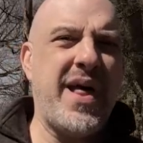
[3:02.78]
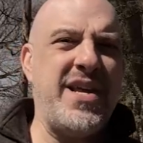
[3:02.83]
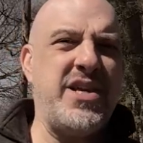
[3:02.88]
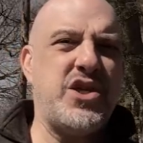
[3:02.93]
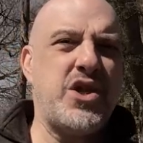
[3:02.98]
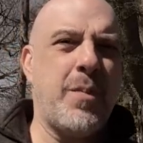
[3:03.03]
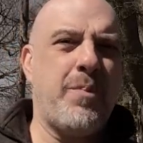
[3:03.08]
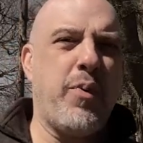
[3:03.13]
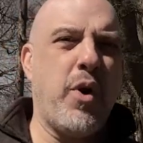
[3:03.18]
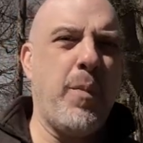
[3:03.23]

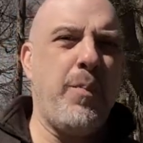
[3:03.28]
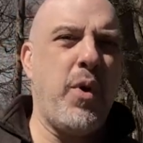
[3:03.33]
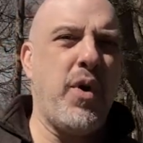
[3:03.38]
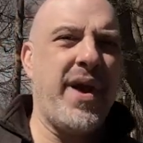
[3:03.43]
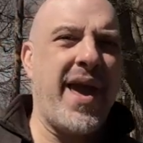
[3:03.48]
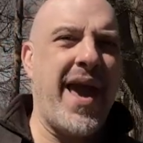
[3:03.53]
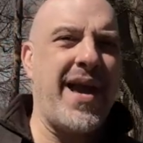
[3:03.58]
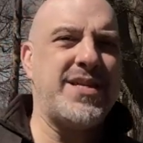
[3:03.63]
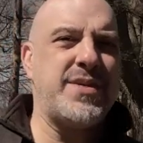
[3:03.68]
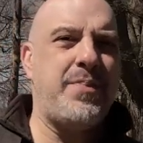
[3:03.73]
placed the
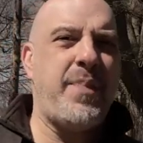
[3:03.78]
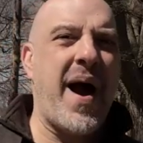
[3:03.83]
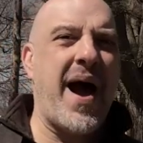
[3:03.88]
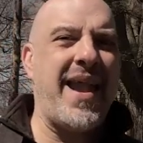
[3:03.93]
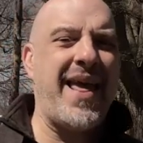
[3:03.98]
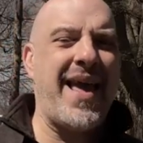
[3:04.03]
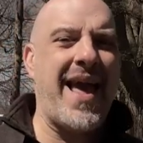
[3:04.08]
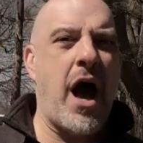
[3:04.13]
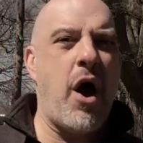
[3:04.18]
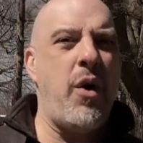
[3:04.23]
Purple Gang's
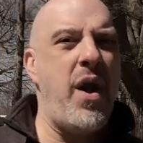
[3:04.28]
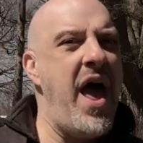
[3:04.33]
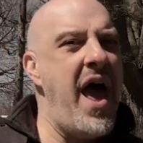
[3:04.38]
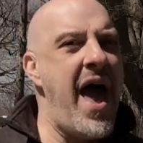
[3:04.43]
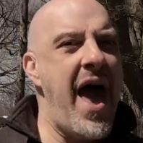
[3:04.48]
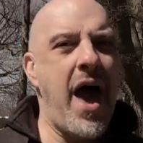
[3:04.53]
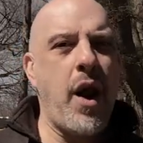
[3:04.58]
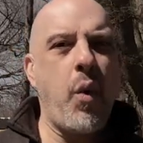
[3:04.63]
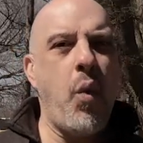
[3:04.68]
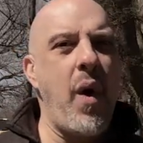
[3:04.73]
body
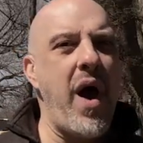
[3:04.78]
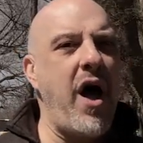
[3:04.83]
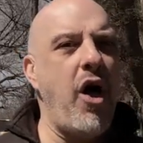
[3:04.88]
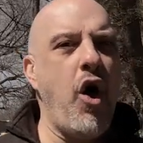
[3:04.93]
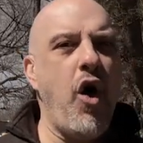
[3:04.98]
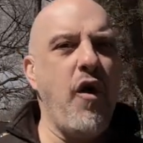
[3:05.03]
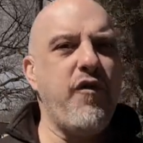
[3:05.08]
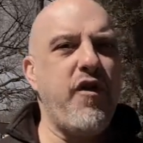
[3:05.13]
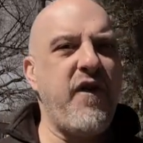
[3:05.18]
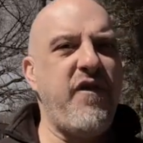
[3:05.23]
count at
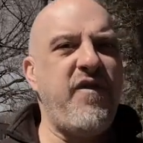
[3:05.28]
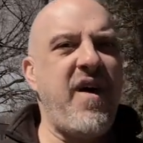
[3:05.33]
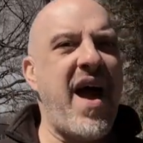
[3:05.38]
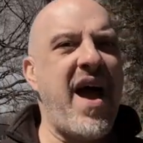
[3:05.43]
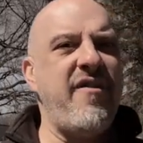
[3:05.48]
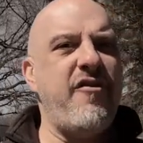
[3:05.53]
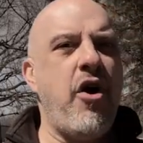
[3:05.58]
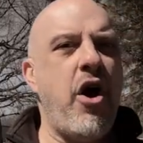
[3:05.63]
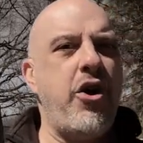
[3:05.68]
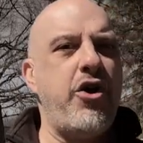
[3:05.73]
well over
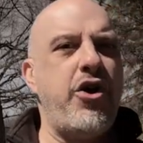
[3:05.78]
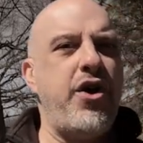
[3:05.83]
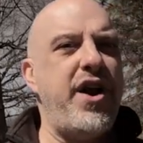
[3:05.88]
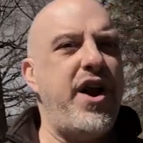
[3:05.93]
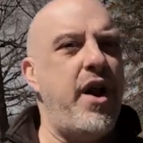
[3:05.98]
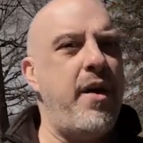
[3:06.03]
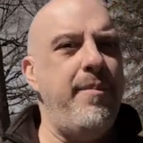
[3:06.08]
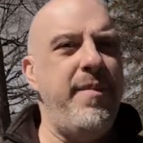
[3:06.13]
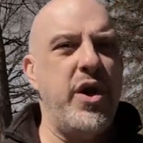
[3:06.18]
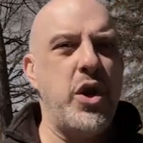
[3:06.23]

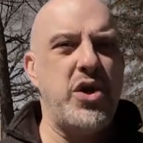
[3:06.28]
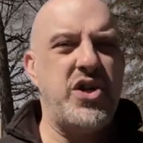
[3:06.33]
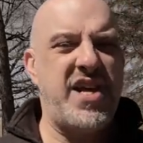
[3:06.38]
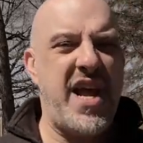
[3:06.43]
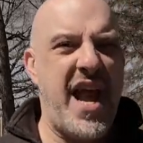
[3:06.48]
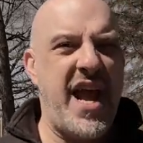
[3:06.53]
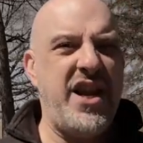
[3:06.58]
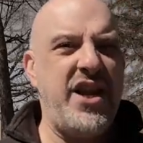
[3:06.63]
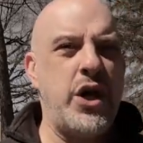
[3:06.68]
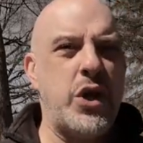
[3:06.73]
500 in a mere
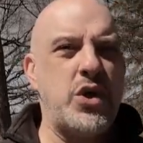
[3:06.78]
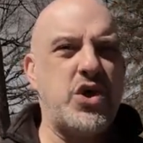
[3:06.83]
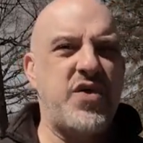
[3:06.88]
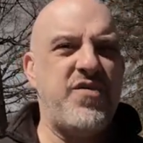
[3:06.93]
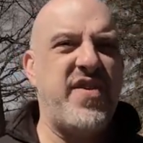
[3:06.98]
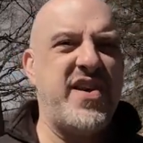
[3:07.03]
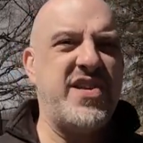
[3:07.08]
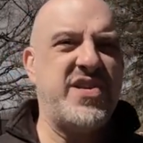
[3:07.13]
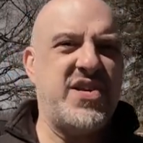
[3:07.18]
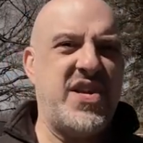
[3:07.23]
10
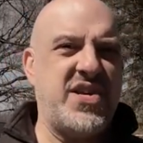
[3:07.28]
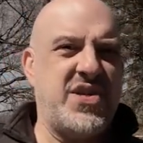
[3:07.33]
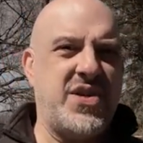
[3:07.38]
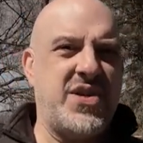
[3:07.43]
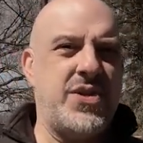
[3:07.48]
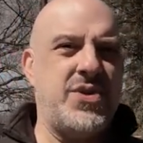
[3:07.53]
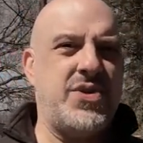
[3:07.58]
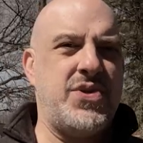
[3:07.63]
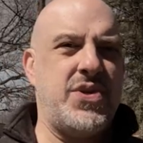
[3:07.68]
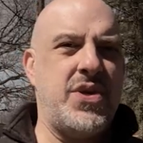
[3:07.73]
years of
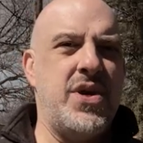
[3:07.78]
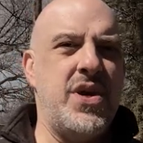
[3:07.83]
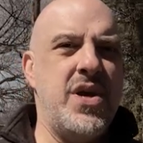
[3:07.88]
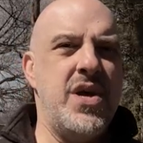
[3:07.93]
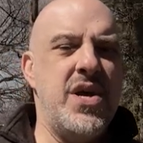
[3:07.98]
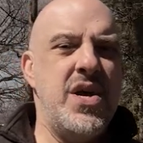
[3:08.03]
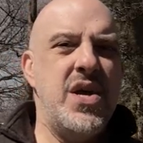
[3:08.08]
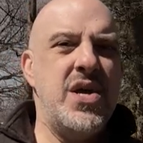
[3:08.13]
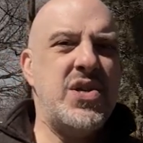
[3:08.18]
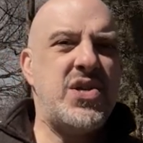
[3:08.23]
existence.
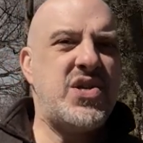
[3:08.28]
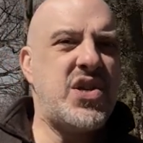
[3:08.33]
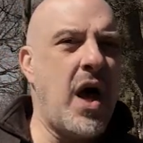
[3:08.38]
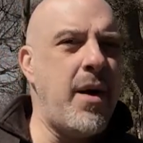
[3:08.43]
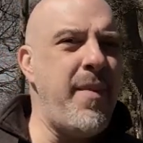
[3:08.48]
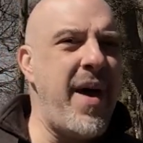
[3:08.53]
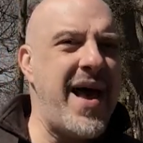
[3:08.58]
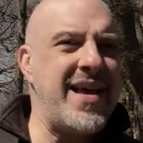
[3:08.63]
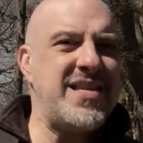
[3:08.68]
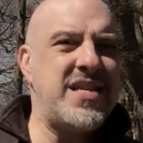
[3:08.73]

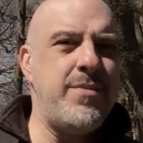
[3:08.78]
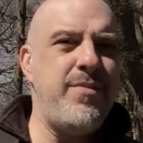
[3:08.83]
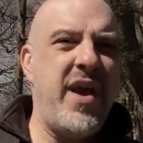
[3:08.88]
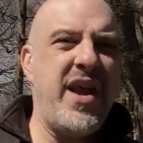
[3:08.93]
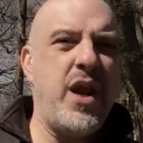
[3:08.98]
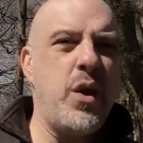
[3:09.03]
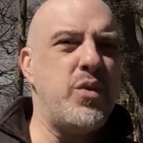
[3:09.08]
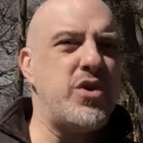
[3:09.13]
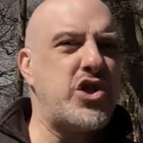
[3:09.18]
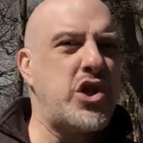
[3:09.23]
Some
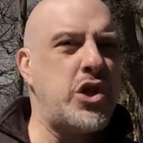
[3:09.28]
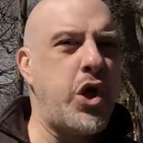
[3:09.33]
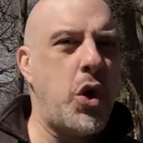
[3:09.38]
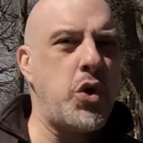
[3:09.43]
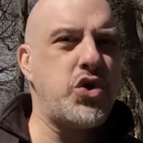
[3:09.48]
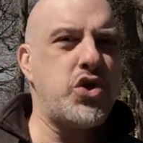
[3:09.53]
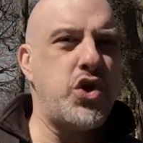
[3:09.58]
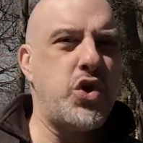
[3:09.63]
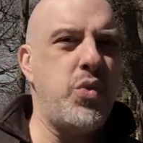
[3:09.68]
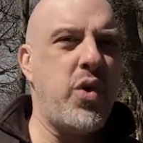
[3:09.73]
estimate it was
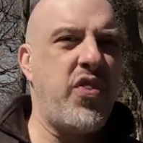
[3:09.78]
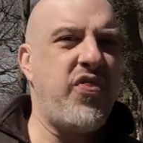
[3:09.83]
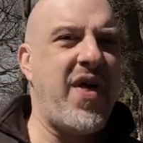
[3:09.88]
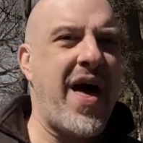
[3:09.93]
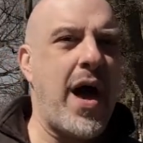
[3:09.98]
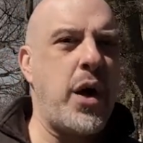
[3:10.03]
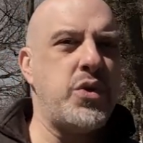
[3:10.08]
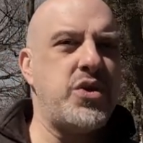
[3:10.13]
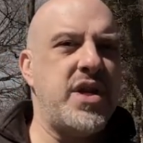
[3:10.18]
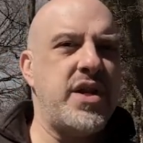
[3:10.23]
closer to
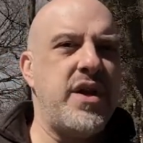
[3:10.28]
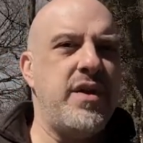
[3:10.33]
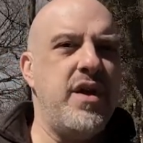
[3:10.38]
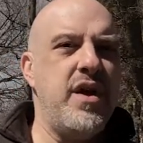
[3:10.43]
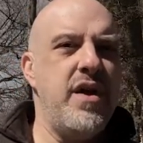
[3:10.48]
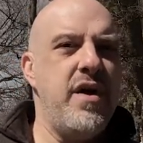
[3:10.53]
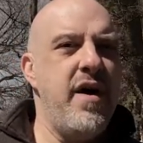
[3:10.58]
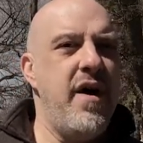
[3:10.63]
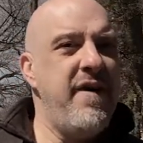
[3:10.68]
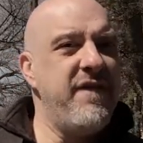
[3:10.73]

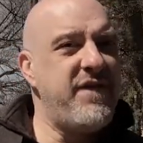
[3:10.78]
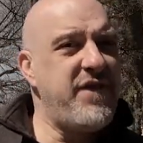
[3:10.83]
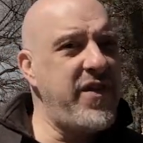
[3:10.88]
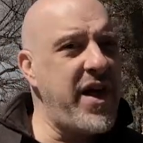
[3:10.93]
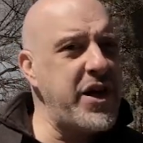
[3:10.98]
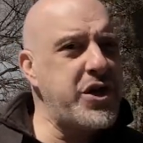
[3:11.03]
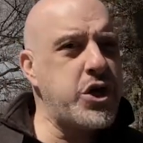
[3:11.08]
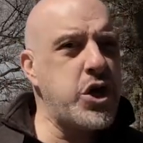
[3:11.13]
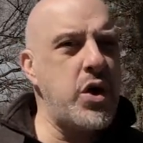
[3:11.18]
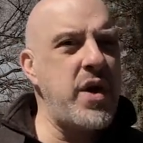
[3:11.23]
1,000.
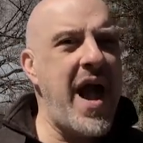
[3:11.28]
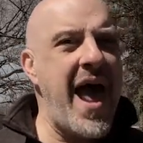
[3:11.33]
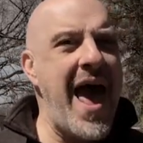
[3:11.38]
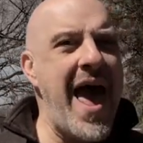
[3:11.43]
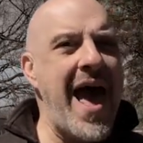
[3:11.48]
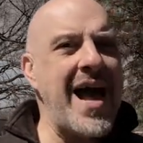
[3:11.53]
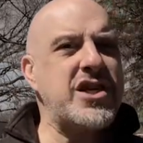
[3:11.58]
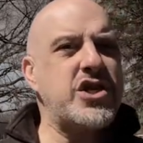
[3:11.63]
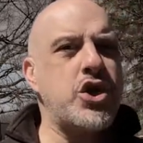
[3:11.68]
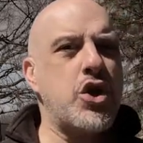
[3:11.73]
Fletcher and
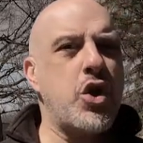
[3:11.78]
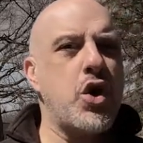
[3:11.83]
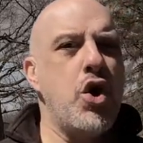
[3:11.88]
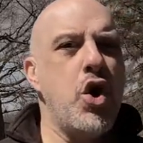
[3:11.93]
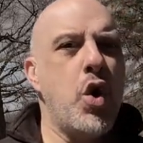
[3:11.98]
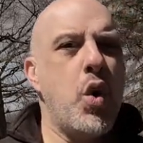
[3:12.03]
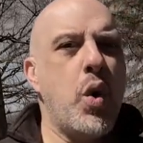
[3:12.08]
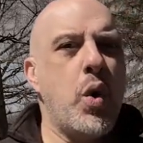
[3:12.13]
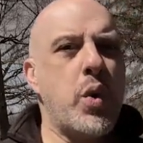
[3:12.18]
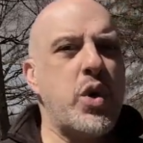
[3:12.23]

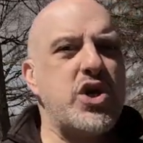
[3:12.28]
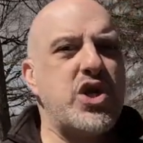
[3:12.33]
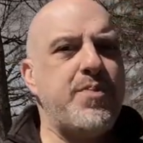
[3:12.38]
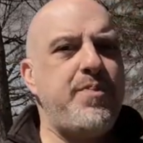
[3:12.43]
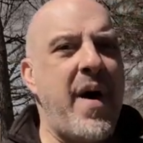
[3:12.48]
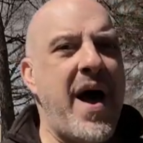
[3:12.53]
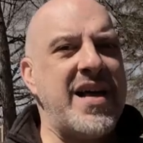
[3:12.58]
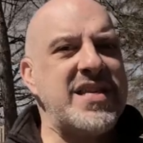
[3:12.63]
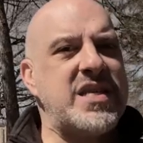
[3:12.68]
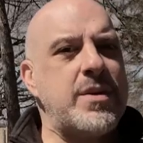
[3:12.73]
Axler were
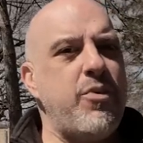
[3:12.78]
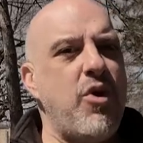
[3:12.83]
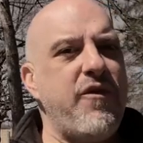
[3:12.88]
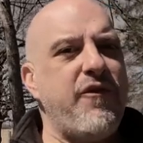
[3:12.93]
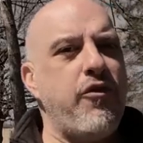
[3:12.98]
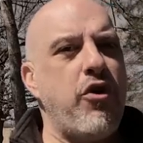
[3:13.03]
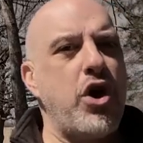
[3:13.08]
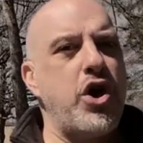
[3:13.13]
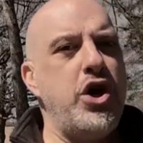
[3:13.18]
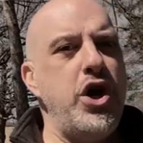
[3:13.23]

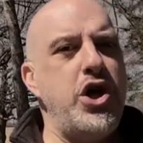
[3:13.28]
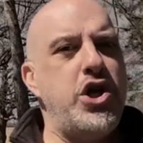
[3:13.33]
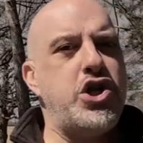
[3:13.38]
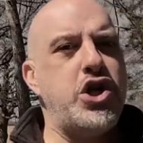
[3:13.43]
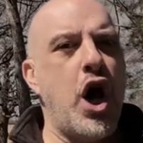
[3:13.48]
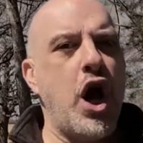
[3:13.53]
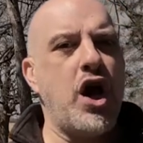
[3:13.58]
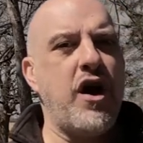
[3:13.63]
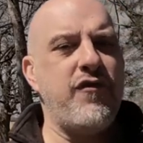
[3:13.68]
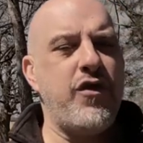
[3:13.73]
responsible for a
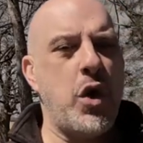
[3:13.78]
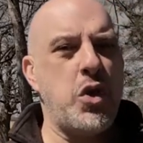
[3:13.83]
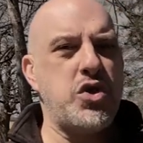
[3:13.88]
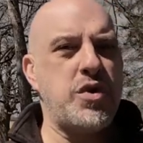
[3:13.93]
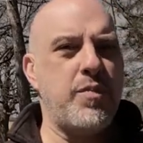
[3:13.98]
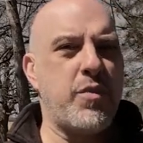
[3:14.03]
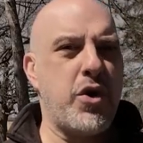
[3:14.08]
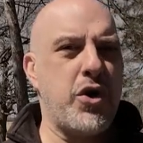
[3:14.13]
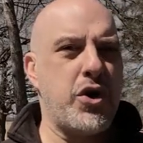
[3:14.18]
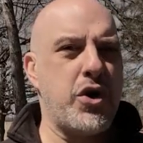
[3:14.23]
good chunk of
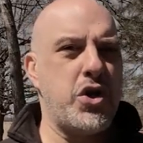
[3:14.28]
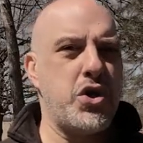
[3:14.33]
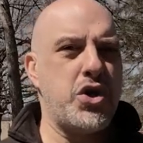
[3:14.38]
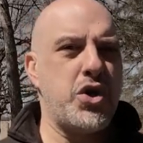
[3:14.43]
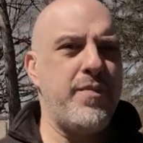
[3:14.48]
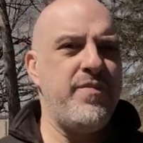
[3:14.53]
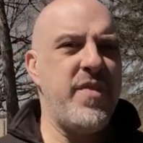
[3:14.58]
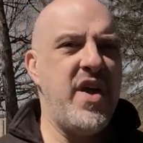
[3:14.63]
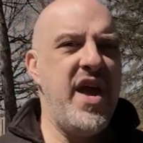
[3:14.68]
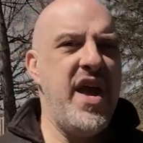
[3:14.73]
those
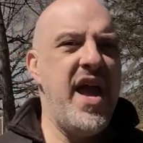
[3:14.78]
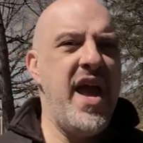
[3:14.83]
murders.